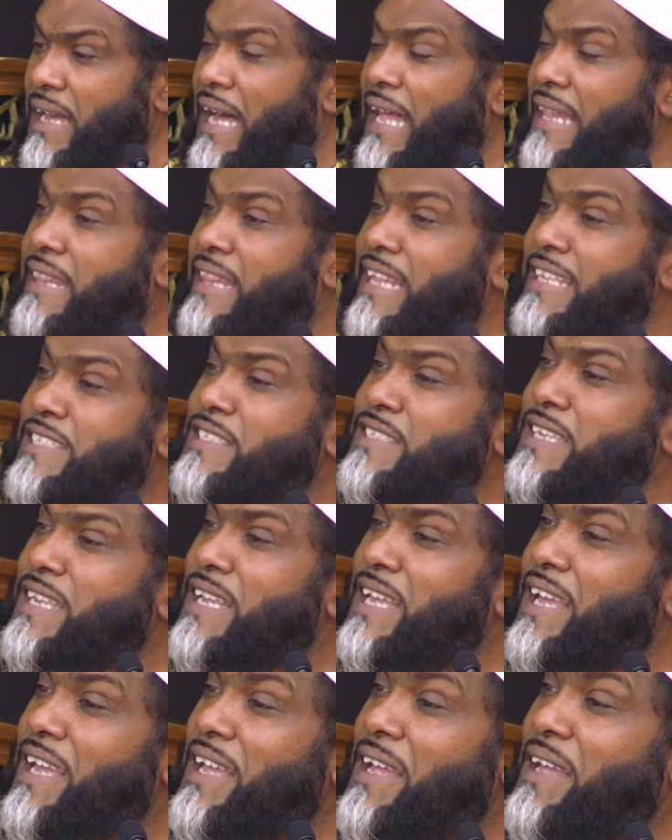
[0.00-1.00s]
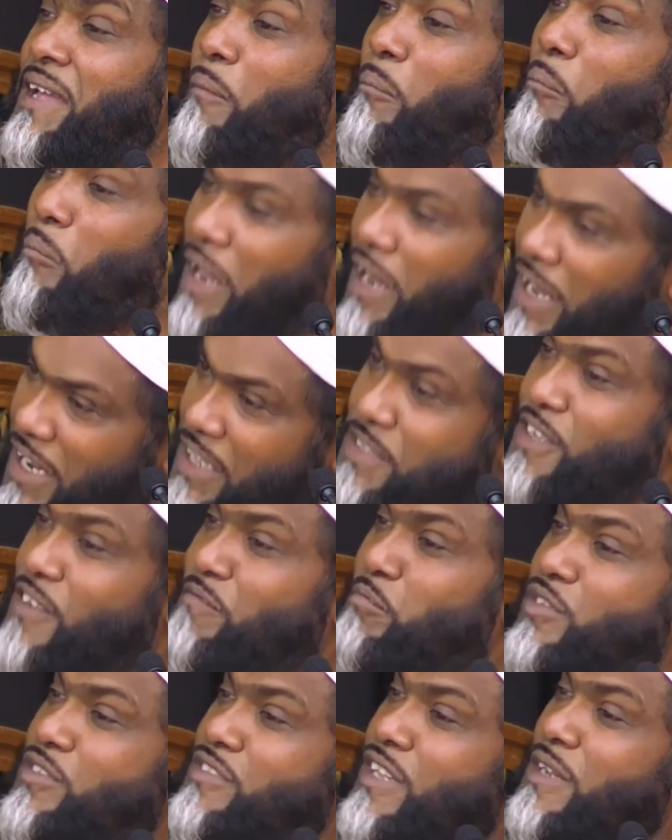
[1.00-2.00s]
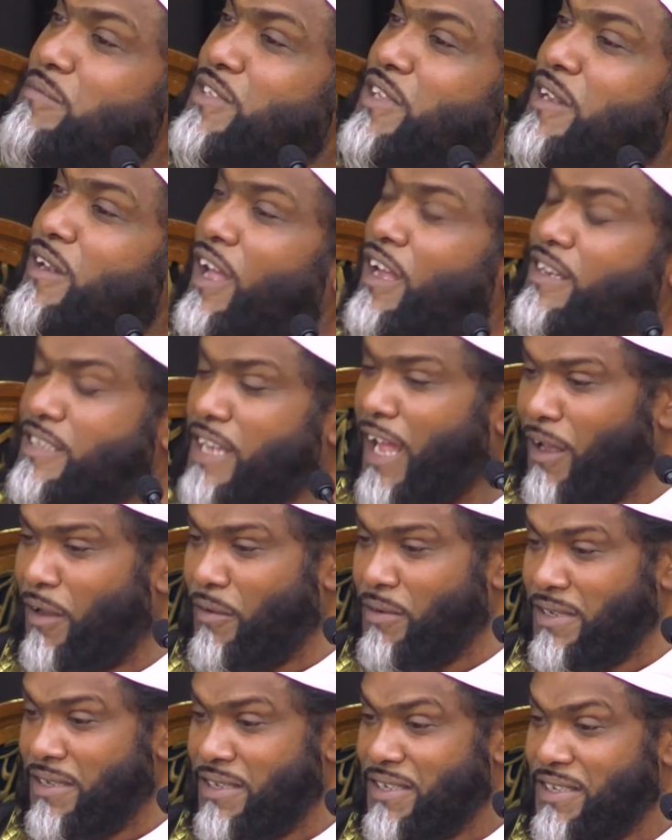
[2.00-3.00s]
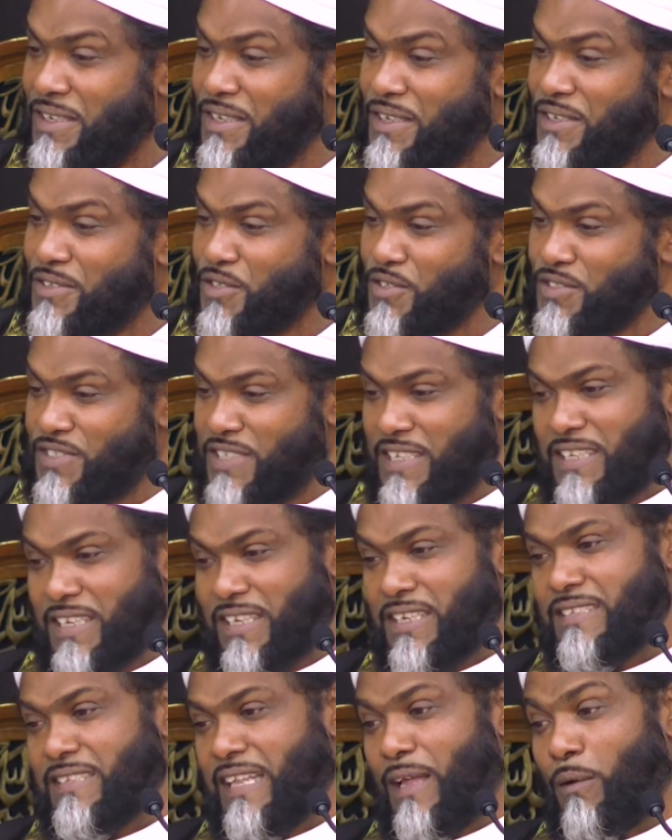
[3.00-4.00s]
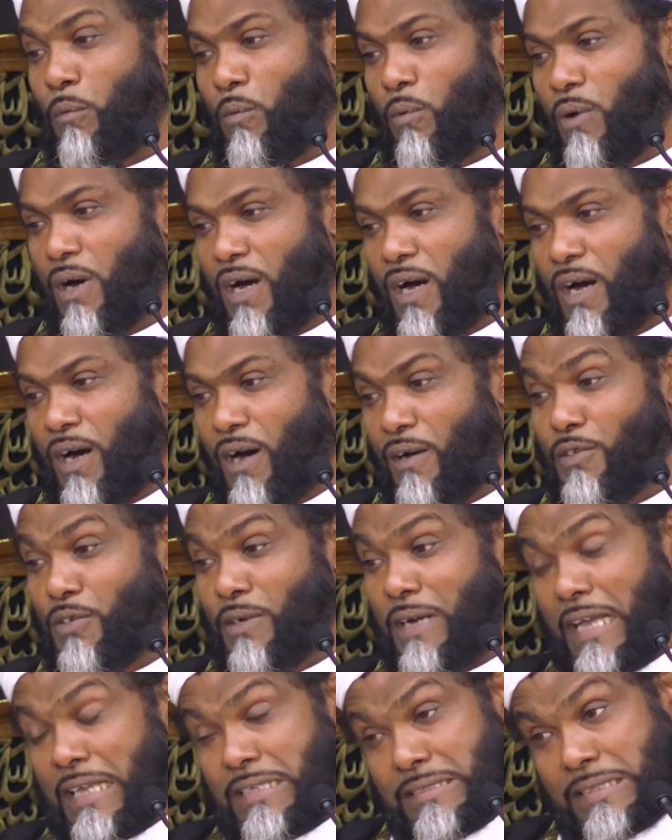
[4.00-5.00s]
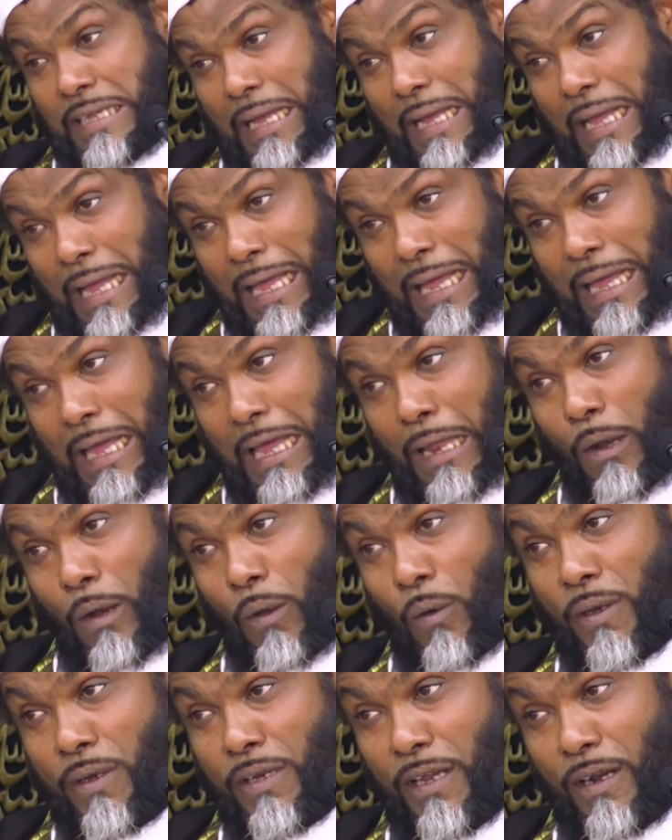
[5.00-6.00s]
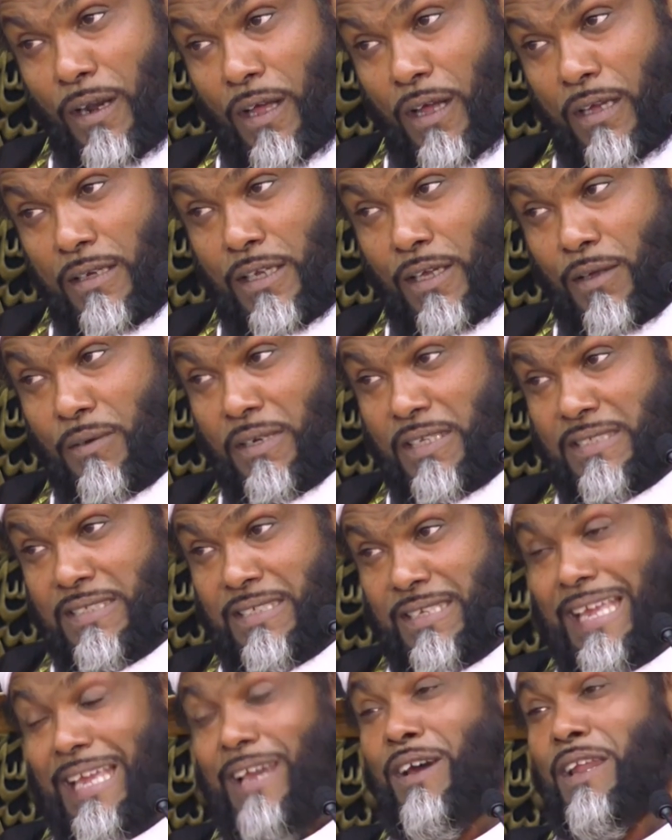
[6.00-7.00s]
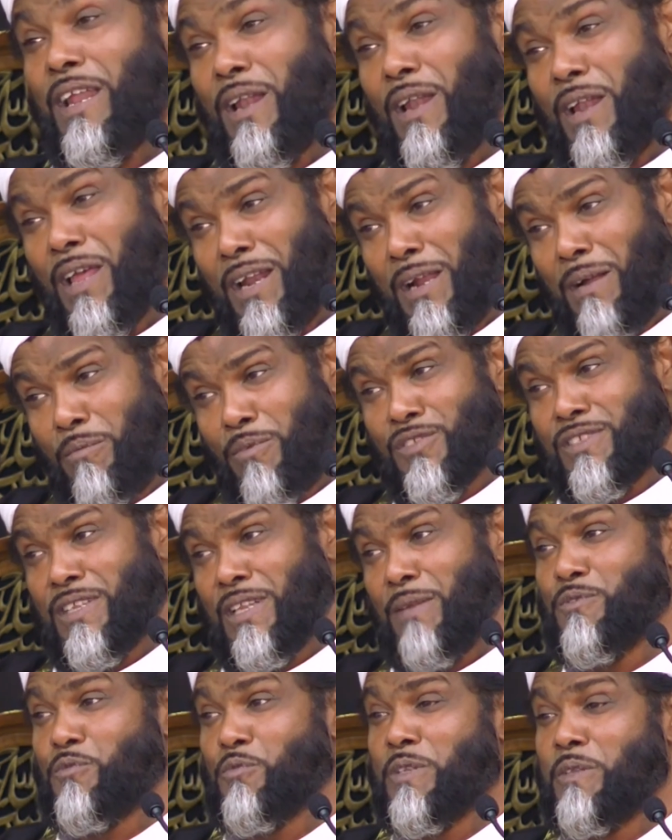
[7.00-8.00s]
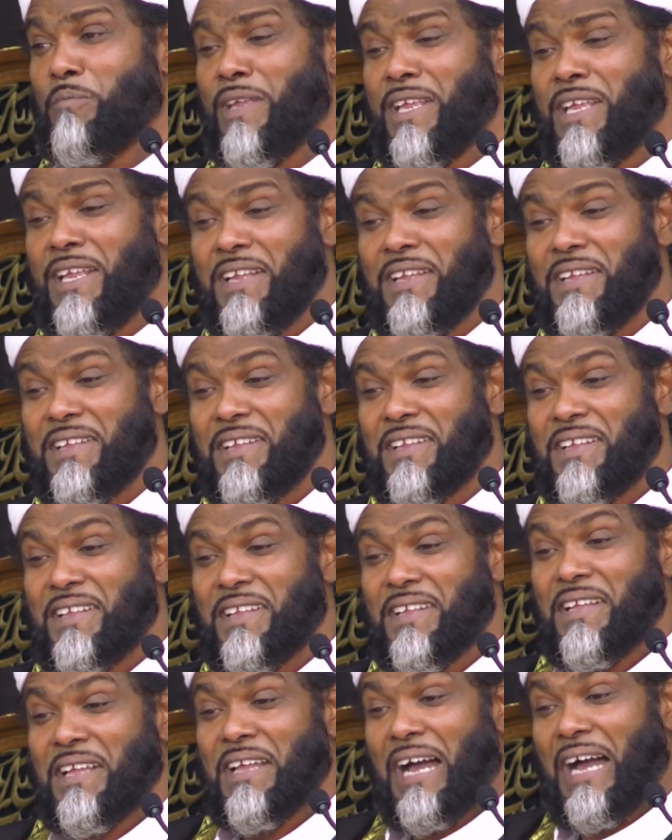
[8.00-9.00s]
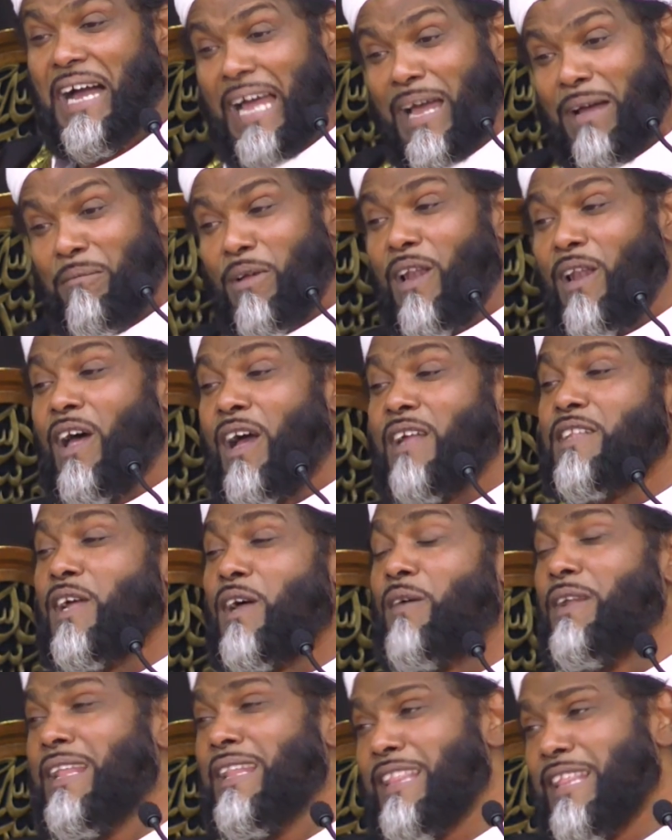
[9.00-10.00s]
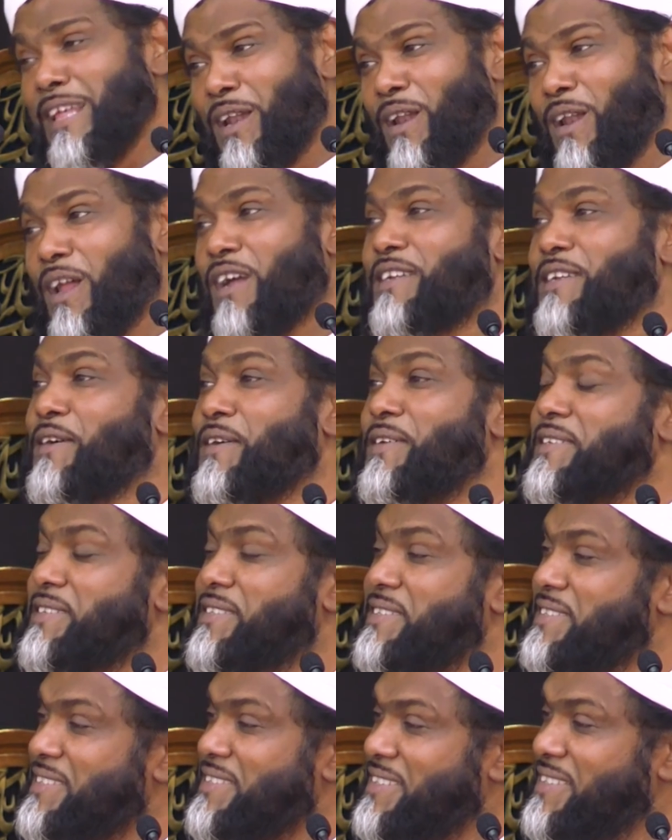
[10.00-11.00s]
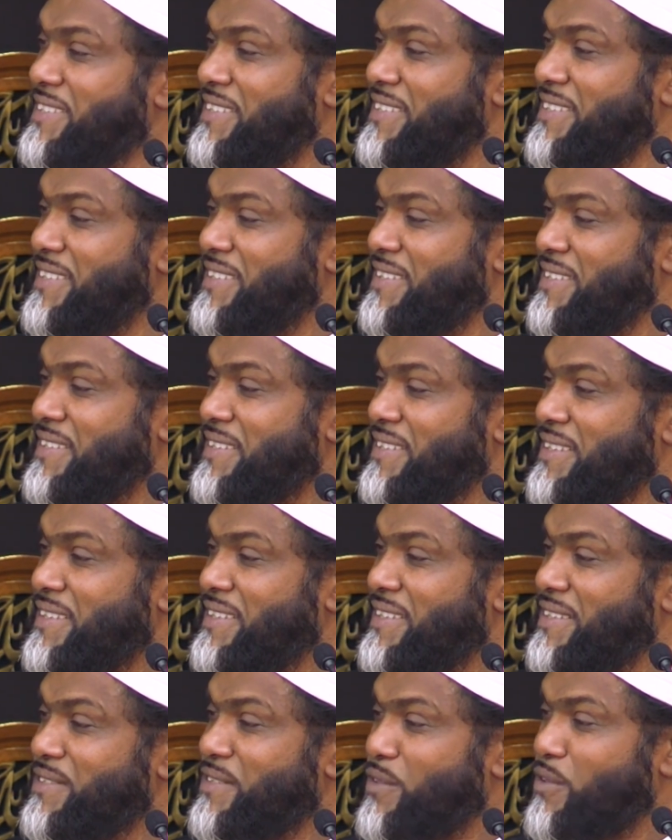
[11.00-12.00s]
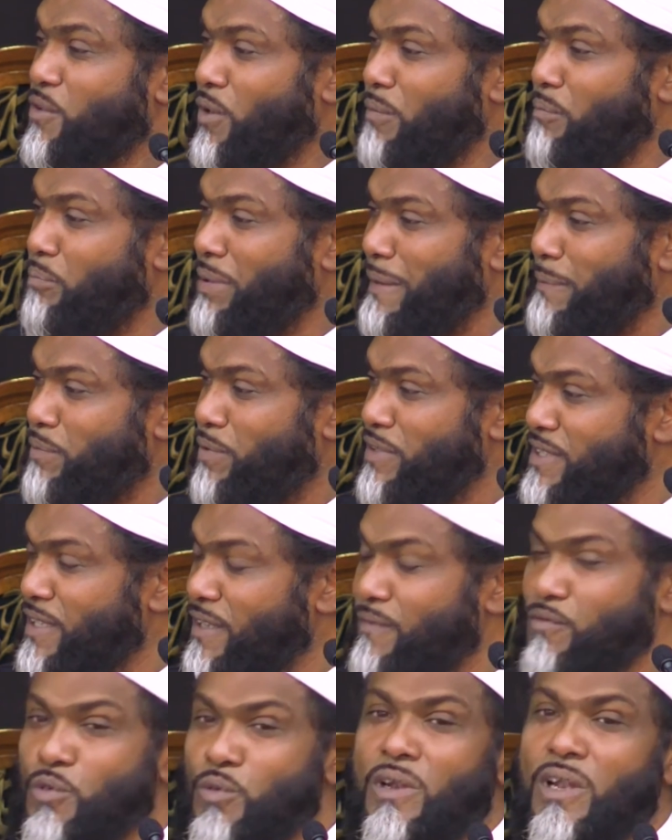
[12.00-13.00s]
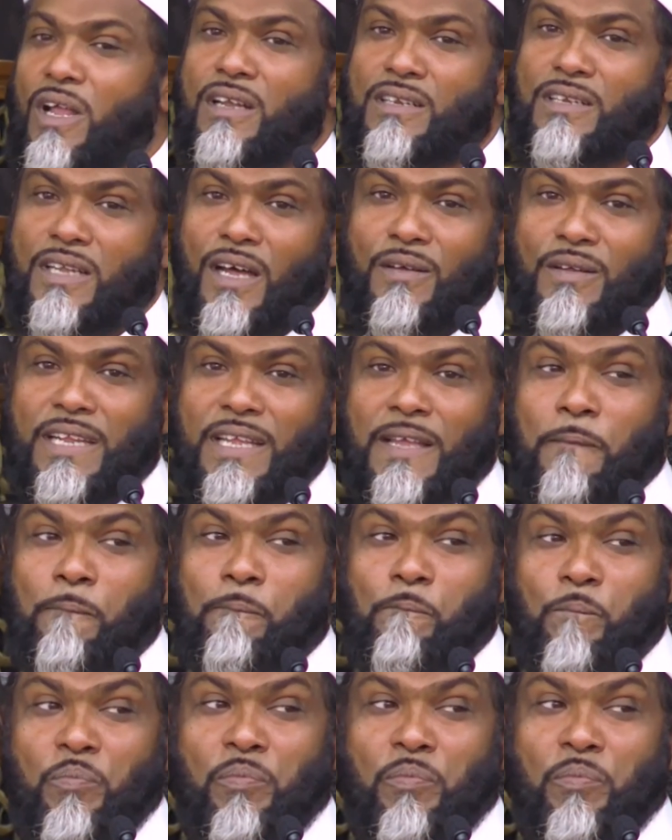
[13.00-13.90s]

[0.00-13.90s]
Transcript: And this year, millions of Muslims on lockdown. So Satan is like, wow, you guys think alone on lockdown this year? I got a lot of Muslims with me. I am on lockdown and they are on lockdown. So don't keep yourself too locked down.